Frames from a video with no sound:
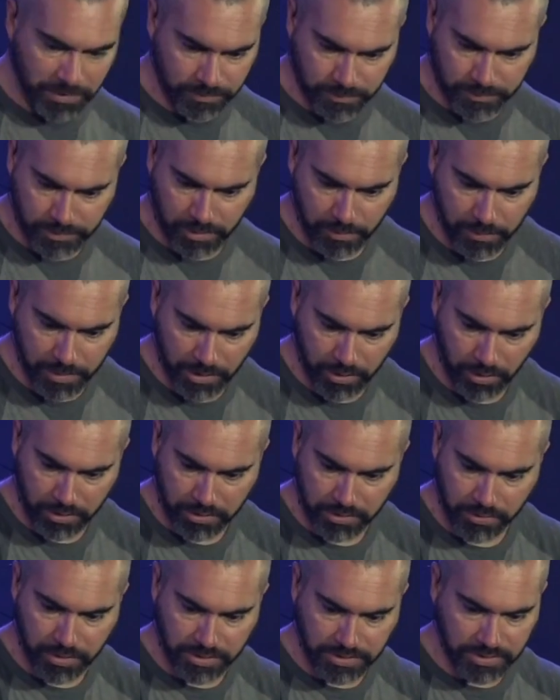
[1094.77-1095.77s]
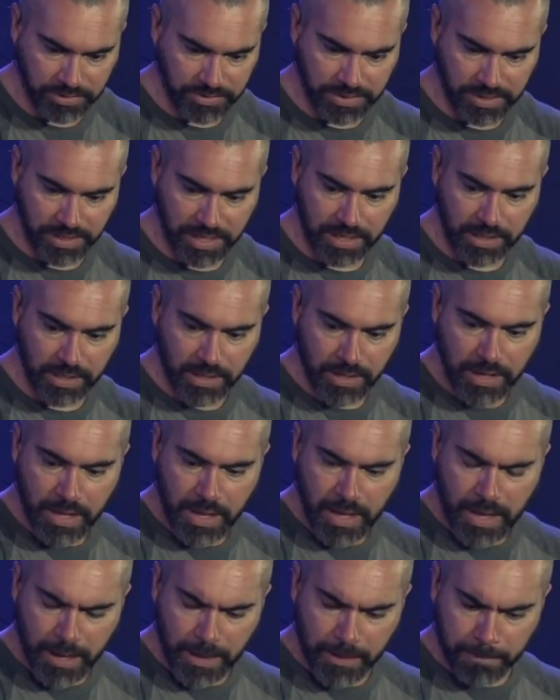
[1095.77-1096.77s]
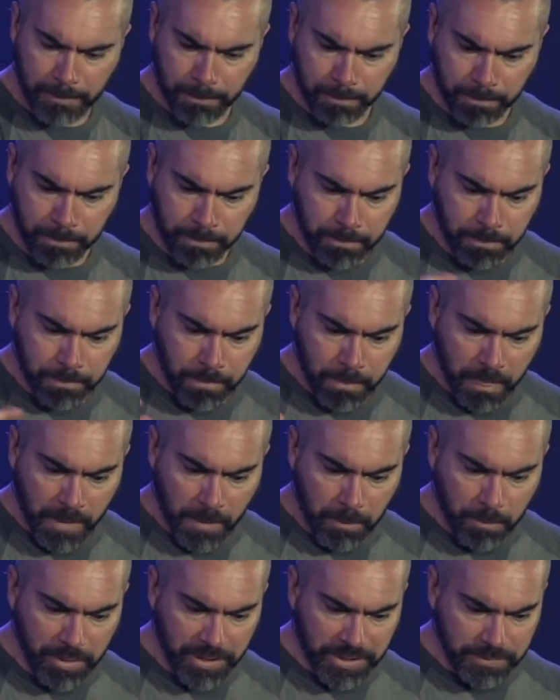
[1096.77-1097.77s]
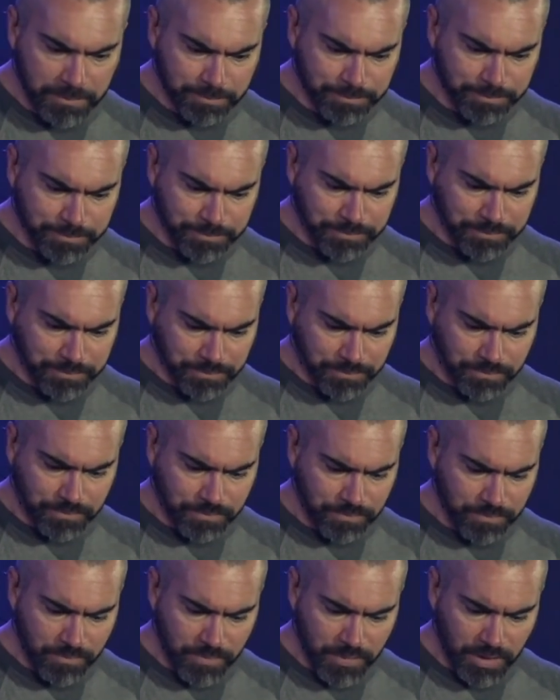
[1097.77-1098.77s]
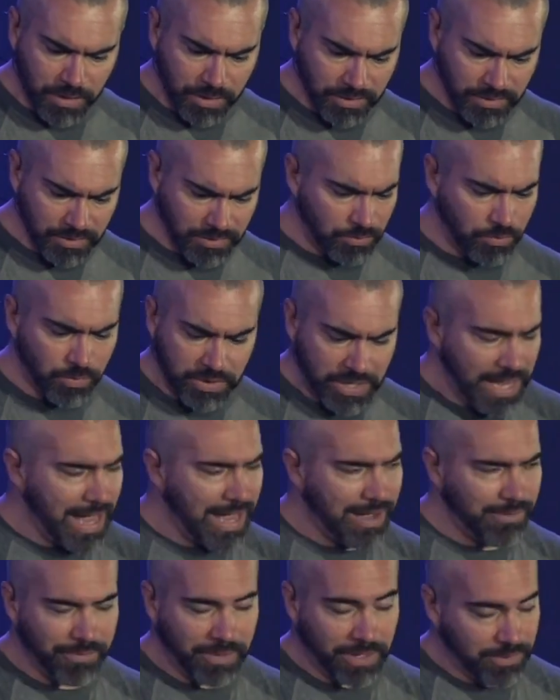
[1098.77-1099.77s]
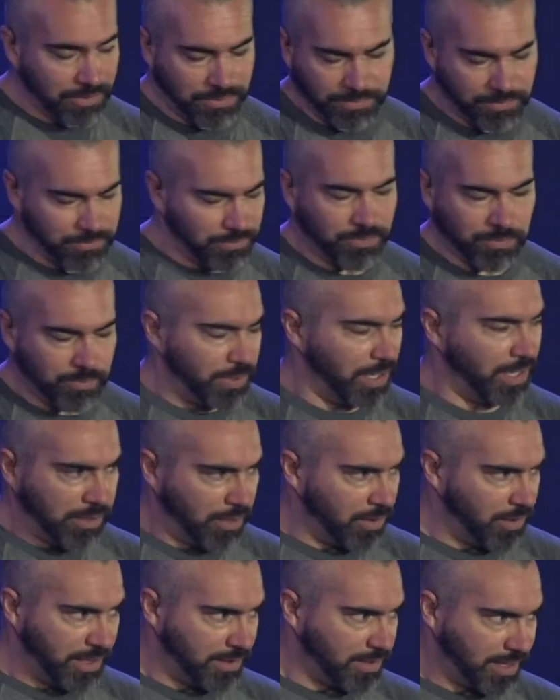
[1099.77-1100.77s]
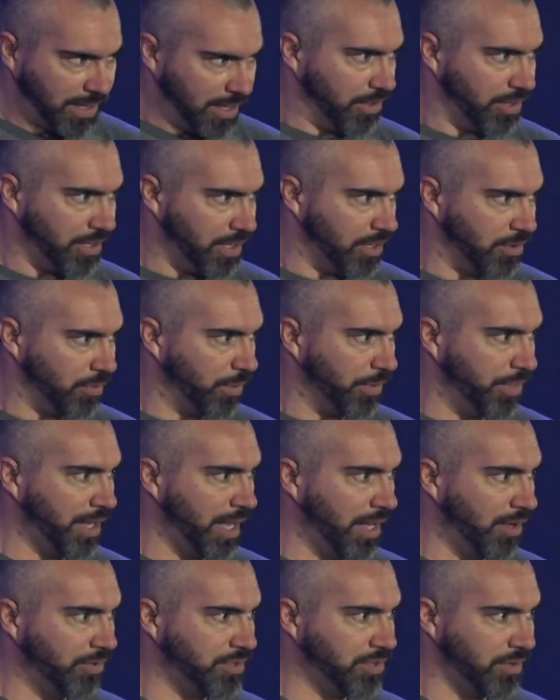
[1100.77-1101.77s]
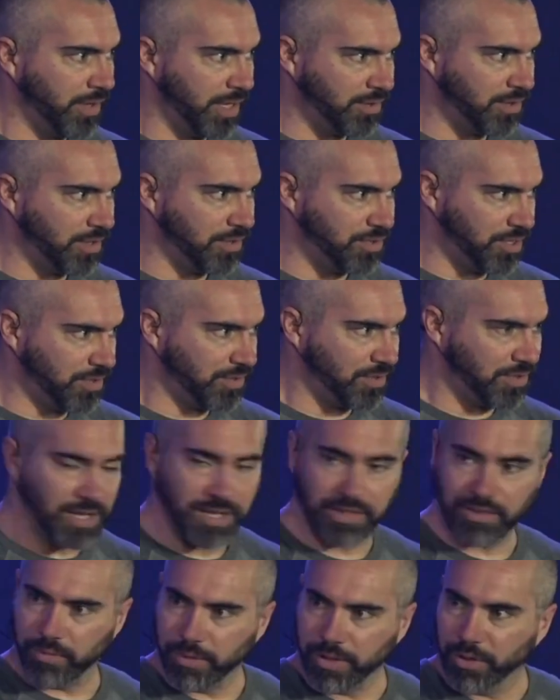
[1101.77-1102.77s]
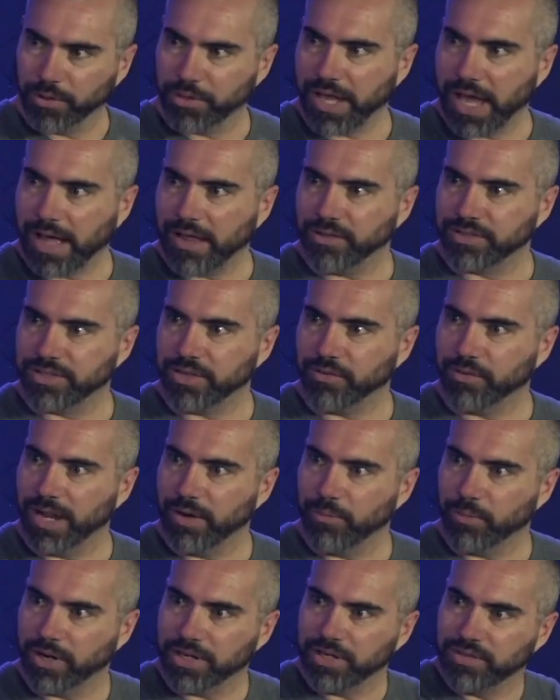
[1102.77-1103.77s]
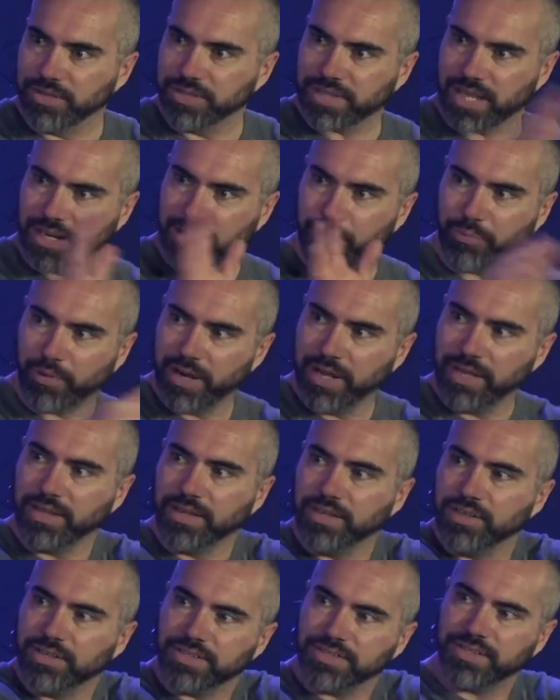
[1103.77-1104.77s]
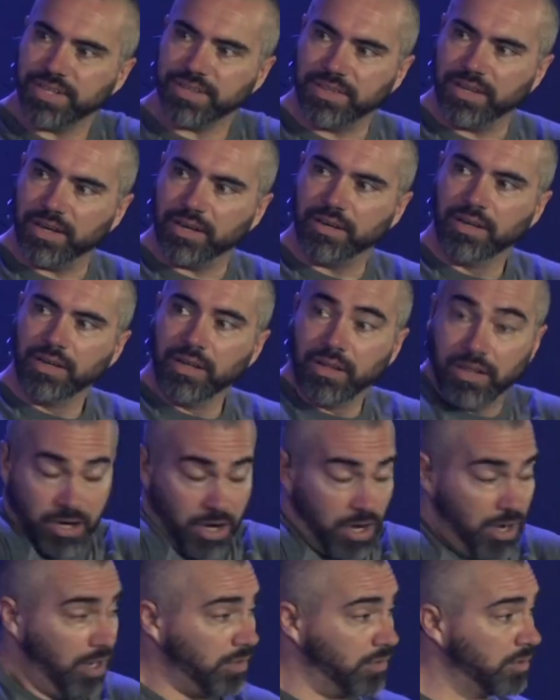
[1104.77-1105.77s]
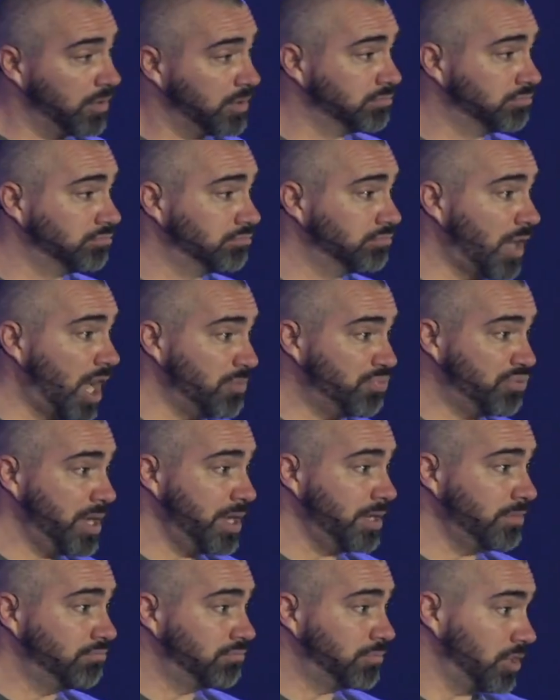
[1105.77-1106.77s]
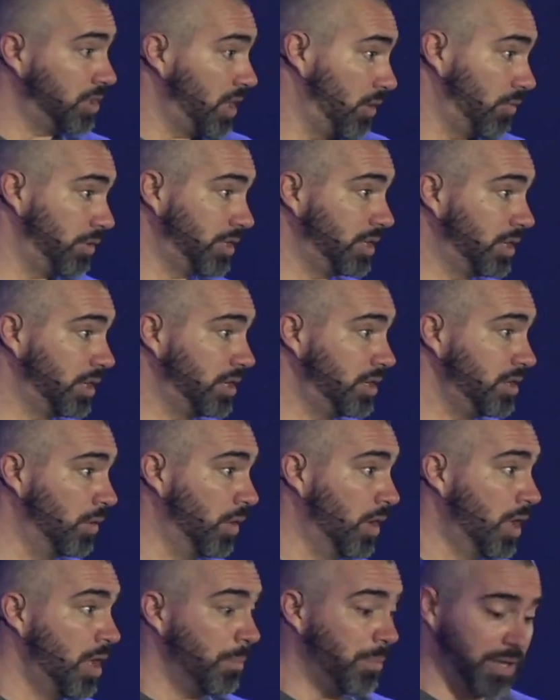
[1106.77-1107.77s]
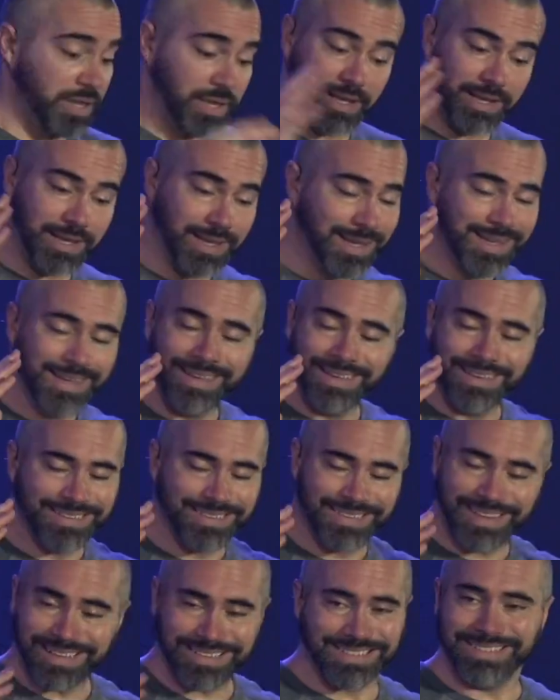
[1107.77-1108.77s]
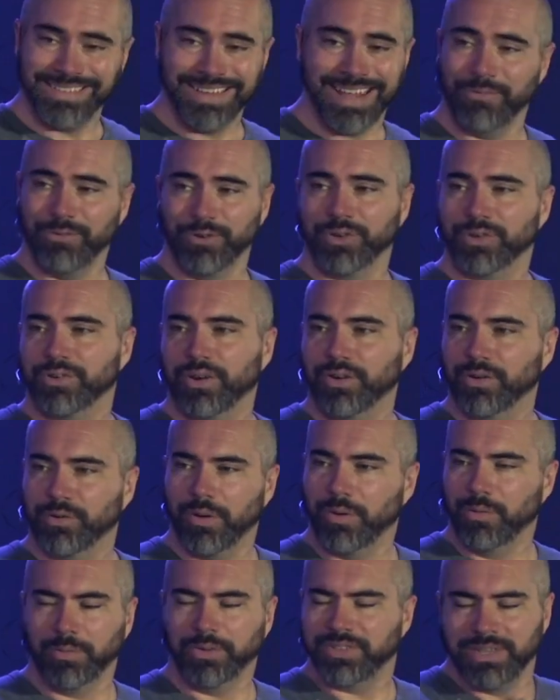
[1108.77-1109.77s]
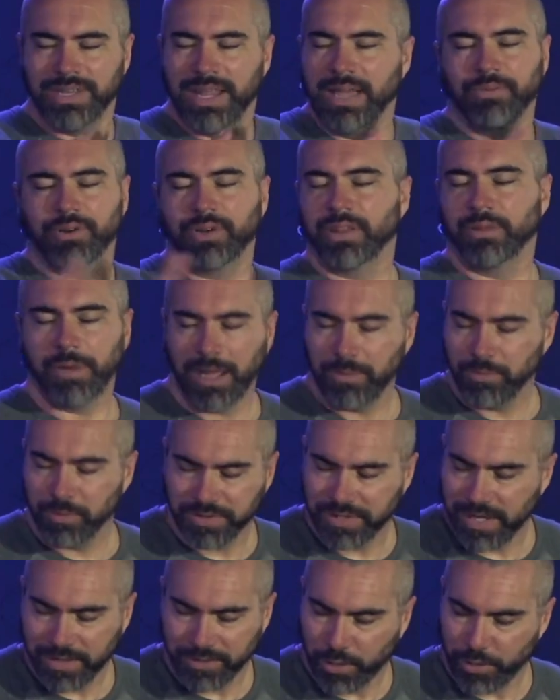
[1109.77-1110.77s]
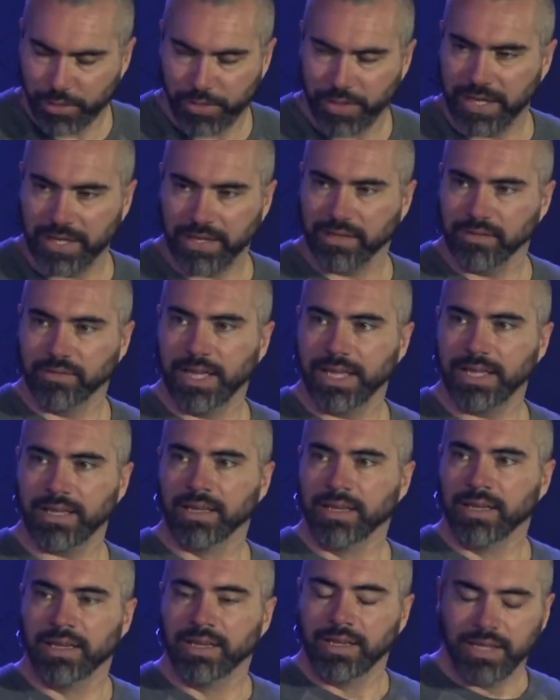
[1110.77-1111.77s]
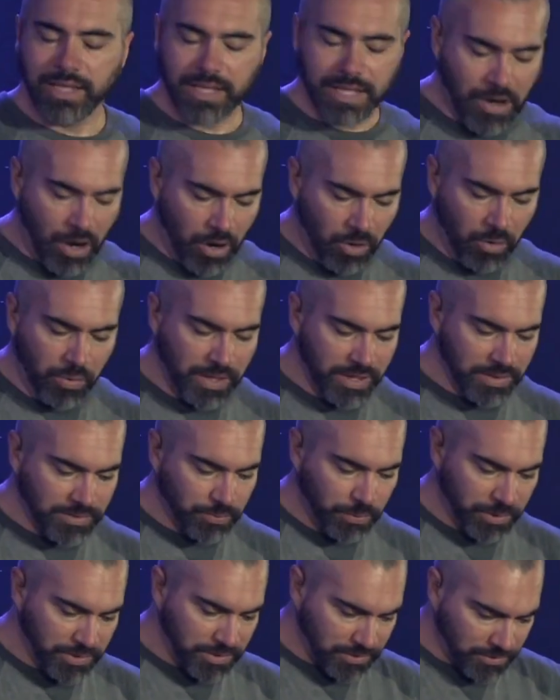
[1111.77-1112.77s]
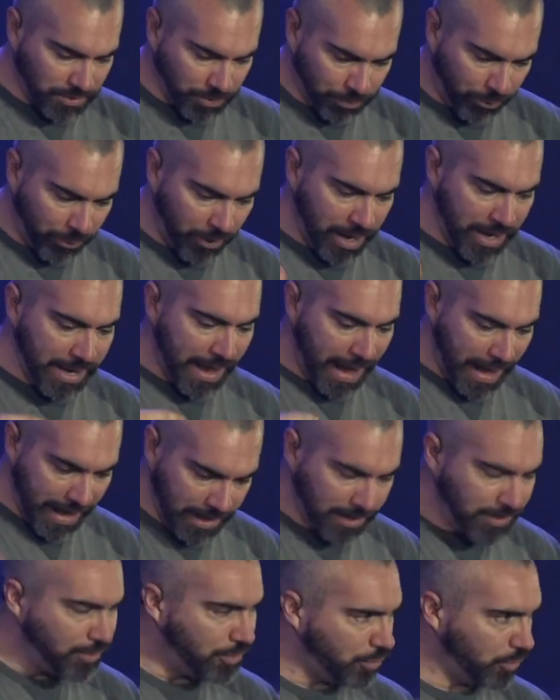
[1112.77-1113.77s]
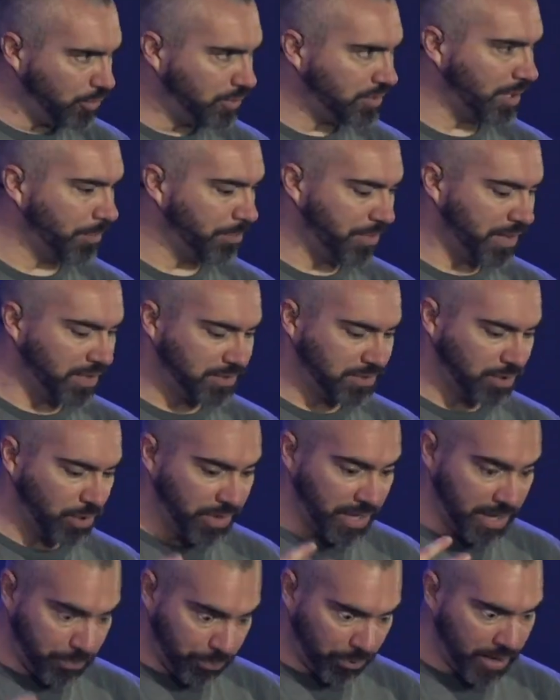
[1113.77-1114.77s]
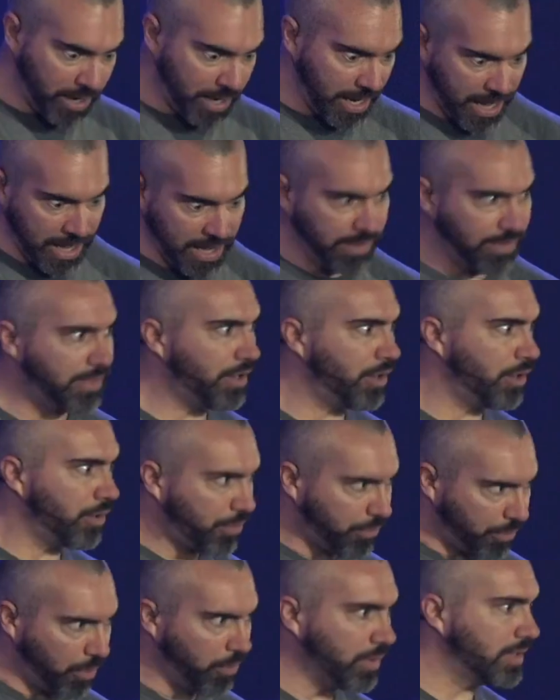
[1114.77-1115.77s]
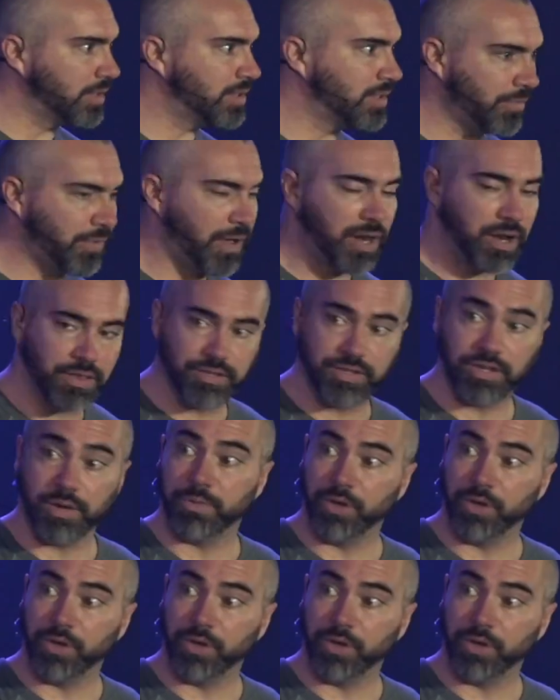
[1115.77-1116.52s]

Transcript: I'm sorry being hard on Christians today. Um, but they have it's what I call like the Carrie Underwood theology, like the Jesus take the wheel theology, right? Where you just kind of pray and then you just sit there, like, all right, Lord, I prayed. So now what are you going to do? But like, that's never, oh, almost never in the Bible is that the thing. Like, he always wants us to pray and do something. So they pray and they're throwing stuff out of the ship.